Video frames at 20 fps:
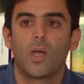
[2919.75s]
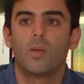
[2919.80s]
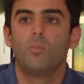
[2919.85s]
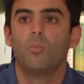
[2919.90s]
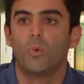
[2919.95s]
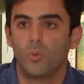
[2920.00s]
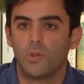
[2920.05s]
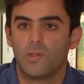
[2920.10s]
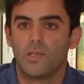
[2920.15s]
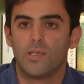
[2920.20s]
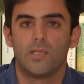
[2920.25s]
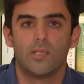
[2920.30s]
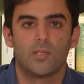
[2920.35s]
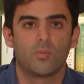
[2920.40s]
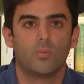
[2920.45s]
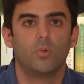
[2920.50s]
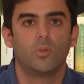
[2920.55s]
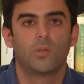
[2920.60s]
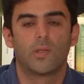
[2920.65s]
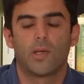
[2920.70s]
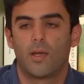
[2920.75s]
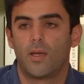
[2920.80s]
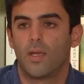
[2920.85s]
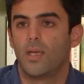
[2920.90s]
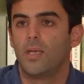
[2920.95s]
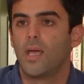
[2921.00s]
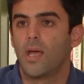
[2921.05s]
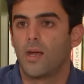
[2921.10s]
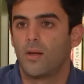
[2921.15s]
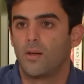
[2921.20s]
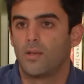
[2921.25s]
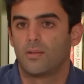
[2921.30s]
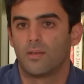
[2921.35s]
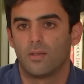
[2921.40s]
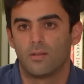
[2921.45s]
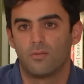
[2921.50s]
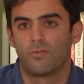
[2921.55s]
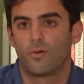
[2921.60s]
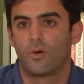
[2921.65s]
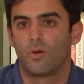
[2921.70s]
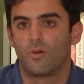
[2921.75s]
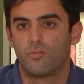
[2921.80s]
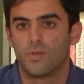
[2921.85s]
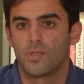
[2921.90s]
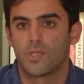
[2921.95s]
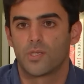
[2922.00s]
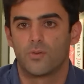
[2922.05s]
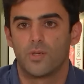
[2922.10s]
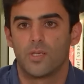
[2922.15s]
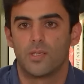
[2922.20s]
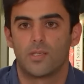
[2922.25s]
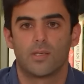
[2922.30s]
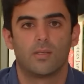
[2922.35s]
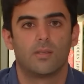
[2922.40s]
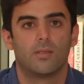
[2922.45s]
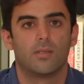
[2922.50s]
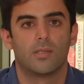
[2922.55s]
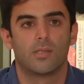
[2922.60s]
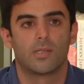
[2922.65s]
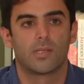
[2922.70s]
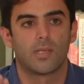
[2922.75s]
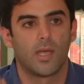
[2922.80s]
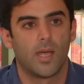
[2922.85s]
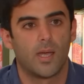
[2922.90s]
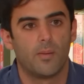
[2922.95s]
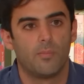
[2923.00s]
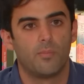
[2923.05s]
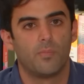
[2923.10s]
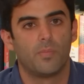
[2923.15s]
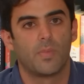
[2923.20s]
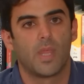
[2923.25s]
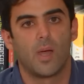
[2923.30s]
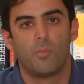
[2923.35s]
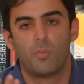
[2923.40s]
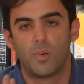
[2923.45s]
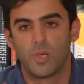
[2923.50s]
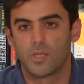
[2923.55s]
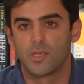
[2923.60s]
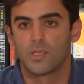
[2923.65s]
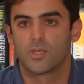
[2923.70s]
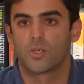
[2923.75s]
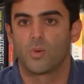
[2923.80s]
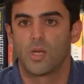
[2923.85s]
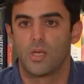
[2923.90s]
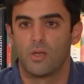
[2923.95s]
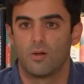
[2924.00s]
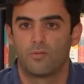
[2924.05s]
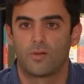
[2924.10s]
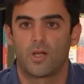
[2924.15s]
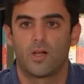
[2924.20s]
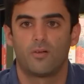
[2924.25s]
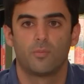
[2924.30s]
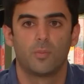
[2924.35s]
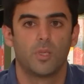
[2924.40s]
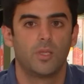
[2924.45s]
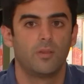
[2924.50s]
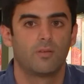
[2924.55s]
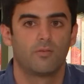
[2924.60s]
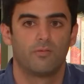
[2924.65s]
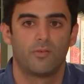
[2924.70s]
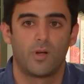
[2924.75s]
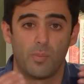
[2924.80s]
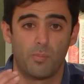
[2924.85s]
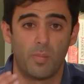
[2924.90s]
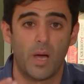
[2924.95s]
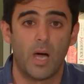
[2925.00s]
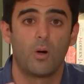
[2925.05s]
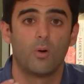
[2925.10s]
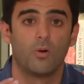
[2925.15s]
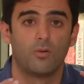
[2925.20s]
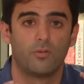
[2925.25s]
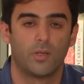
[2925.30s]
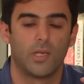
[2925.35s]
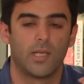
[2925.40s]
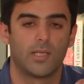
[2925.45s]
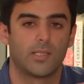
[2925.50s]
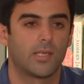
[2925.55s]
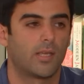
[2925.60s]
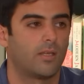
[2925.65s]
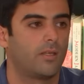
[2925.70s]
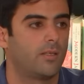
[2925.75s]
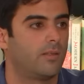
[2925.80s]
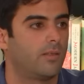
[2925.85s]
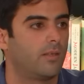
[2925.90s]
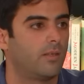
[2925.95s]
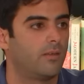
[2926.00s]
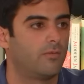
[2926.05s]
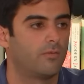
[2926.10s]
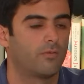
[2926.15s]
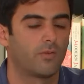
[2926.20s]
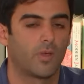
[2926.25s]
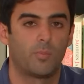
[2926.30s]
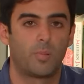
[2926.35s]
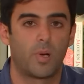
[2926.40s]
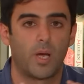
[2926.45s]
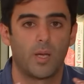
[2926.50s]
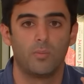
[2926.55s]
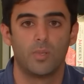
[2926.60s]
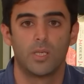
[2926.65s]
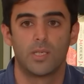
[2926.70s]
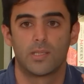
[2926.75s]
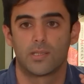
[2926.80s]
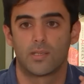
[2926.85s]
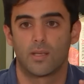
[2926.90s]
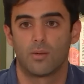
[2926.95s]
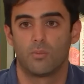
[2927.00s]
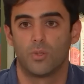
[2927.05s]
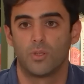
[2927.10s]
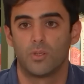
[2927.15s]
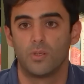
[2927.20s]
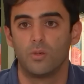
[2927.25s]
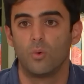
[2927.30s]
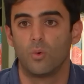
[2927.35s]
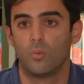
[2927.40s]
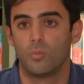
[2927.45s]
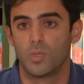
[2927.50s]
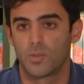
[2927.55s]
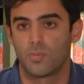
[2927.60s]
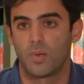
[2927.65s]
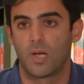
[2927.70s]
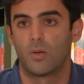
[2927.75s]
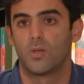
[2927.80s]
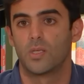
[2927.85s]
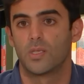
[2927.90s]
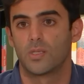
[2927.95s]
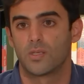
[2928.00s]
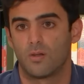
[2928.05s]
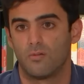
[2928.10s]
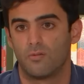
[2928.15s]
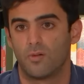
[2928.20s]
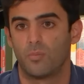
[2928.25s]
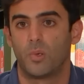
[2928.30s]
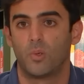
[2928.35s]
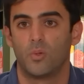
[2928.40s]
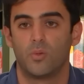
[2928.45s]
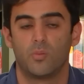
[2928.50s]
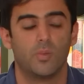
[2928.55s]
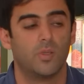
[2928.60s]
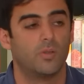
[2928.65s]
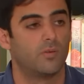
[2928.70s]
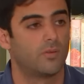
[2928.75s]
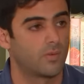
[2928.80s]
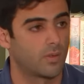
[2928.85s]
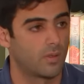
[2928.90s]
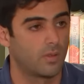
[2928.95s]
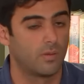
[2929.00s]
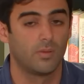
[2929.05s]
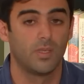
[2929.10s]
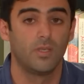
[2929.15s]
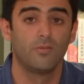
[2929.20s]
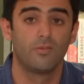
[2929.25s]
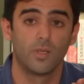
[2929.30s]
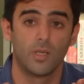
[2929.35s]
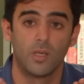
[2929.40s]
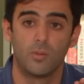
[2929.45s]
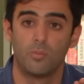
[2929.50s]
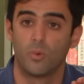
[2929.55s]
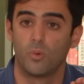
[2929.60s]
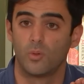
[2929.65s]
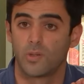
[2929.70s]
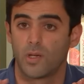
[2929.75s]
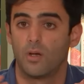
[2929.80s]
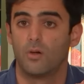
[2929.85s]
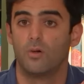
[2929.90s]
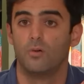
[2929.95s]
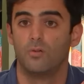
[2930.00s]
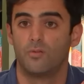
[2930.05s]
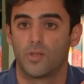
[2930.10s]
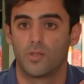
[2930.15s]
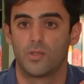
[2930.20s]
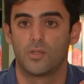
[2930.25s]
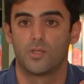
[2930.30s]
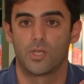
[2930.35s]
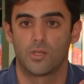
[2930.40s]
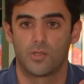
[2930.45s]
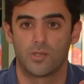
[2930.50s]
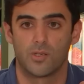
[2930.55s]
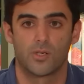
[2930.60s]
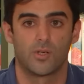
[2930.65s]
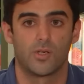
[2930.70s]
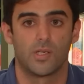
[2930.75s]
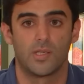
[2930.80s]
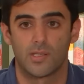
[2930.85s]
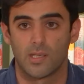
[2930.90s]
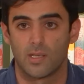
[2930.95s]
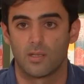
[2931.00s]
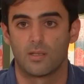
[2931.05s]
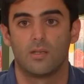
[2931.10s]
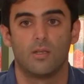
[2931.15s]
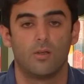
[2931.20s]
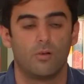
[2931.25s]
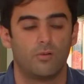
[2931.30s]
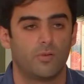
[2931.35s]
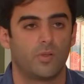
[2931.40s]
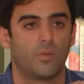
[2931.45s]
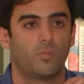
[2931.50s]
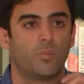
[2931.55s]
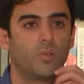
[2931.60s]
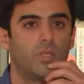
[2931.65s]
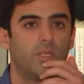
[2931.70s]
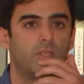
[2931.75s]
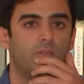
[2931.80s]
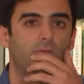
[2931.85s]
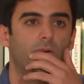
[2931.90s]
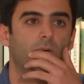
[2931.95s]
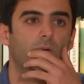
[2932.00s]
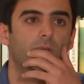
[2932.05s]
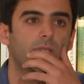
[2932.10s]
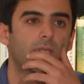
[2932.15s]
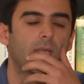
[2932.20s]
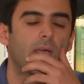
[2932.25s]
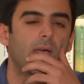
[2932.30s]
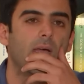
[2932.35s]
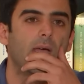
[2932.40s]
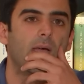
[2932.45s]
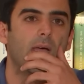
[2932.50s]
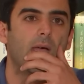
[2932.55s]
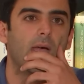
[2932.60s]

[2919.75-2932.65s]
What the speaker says: Maltese. Malta inherited, for obvious reasons, a British way of government, a very powerful executive, a prime minister with enormous powers of appointment, even in Malta, over the judiciary, certainly over the police force.